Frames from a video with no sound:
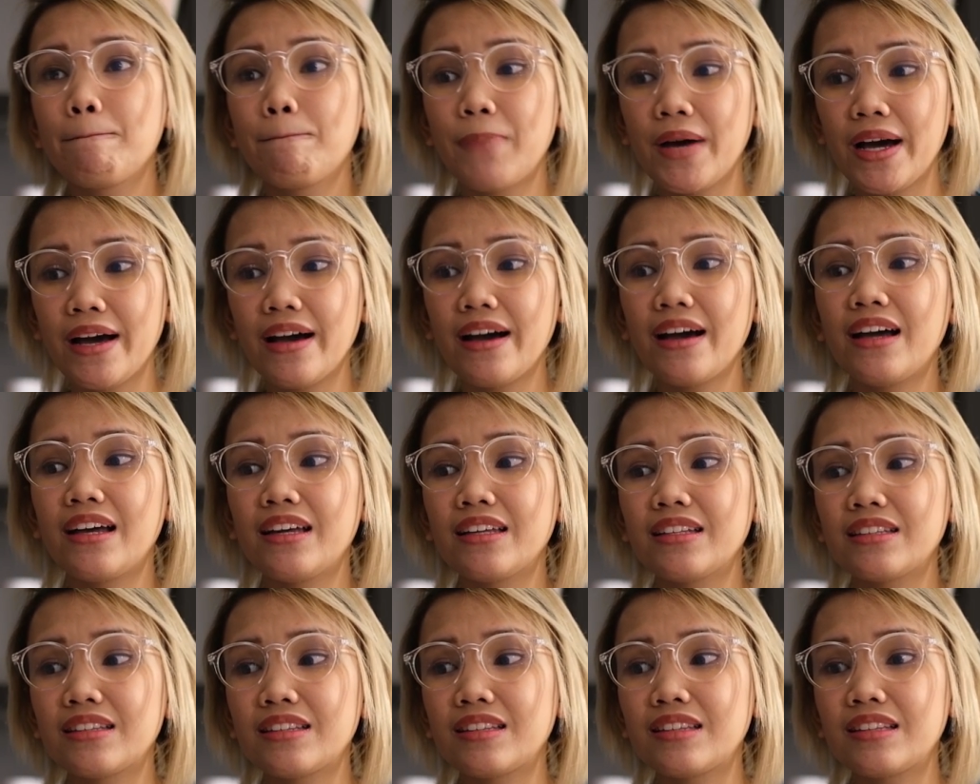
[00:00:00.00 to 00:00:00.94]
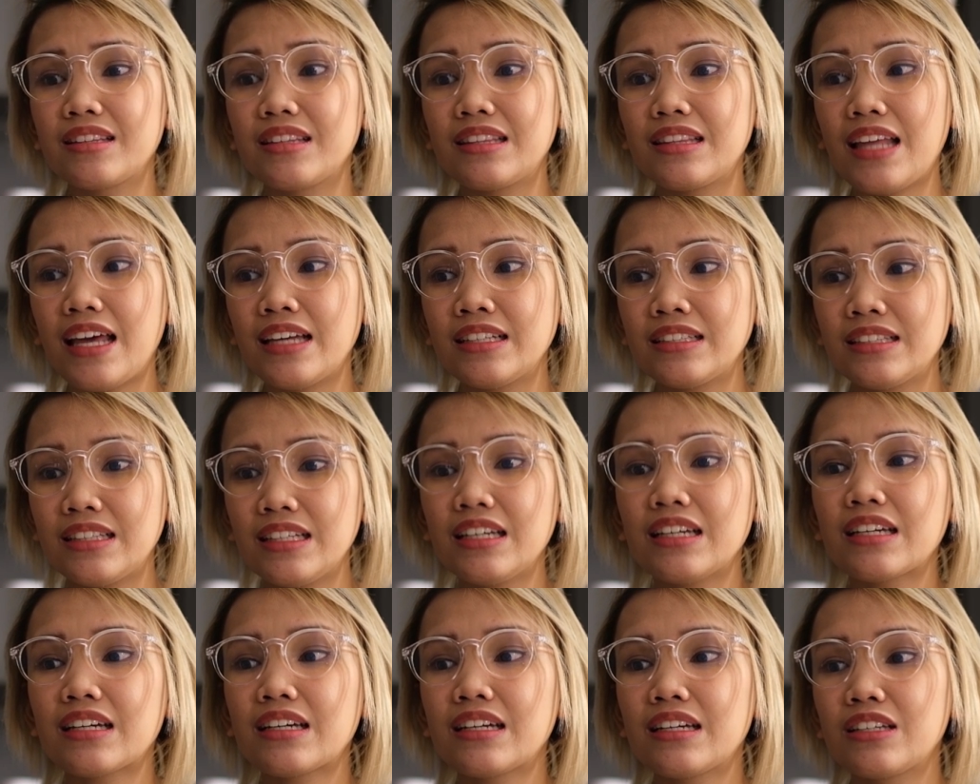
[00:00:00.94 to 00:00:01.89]
But I
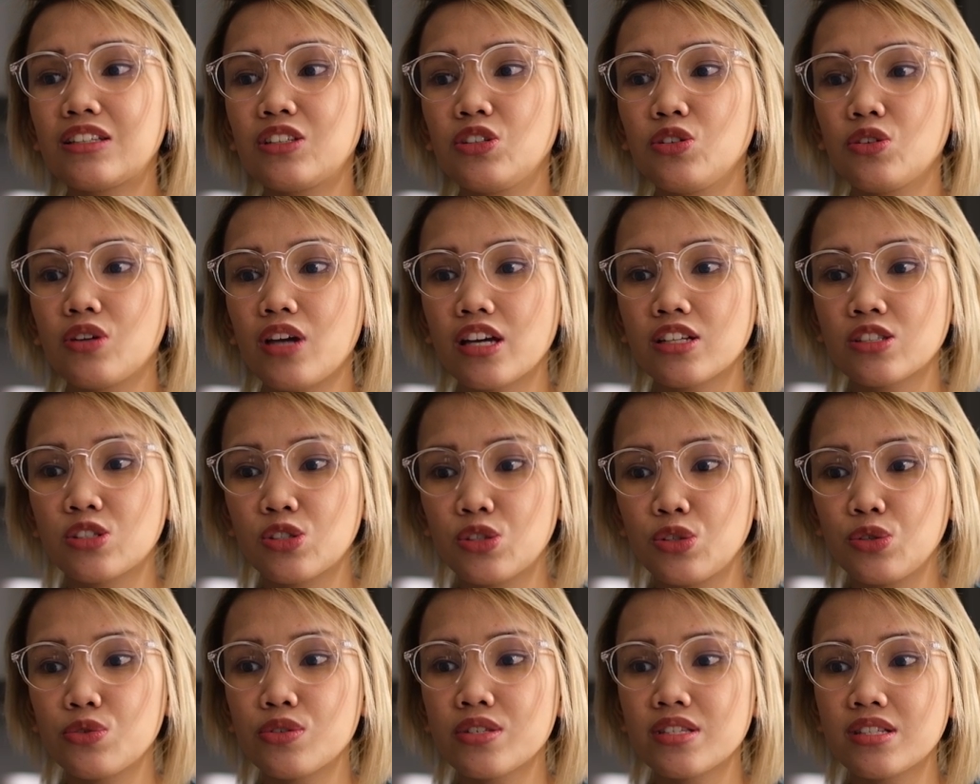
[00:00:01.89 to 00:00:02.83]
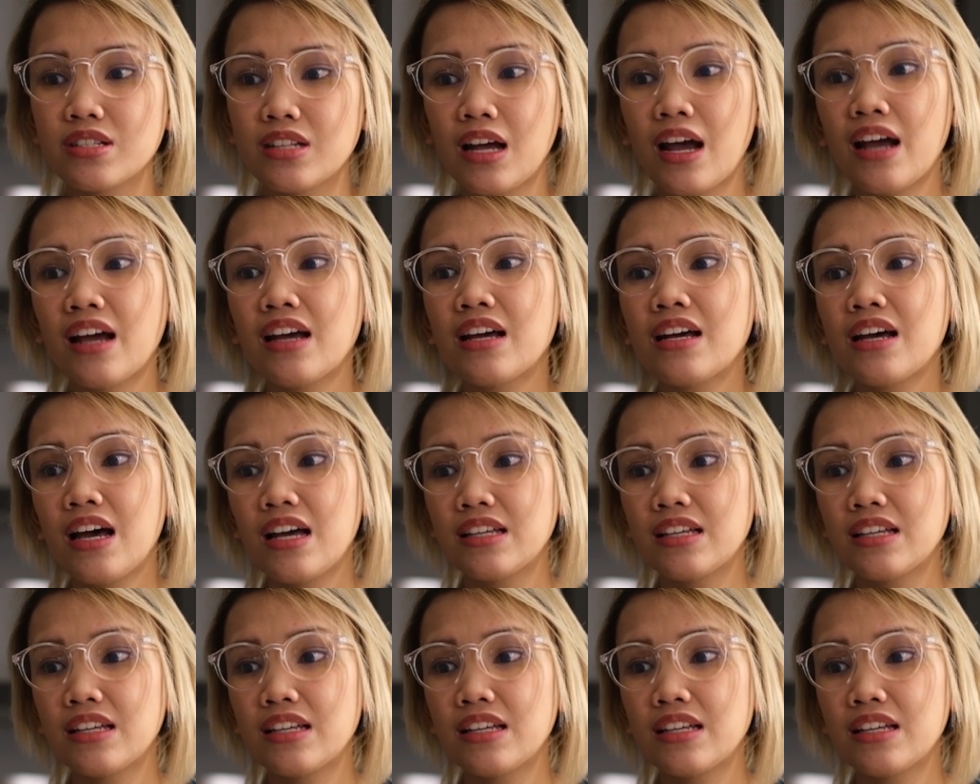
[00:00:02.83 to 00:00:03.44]
think yung excuse na